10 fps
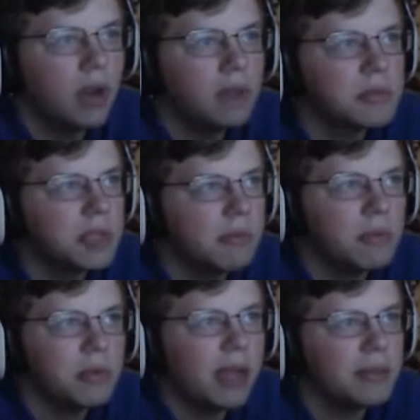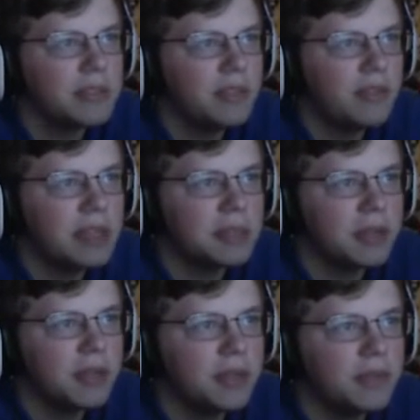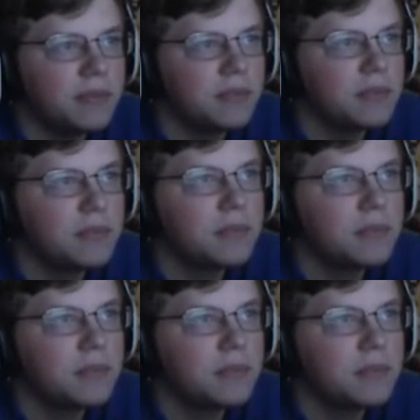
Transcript: All right, just keep doing damage to the face, my dude.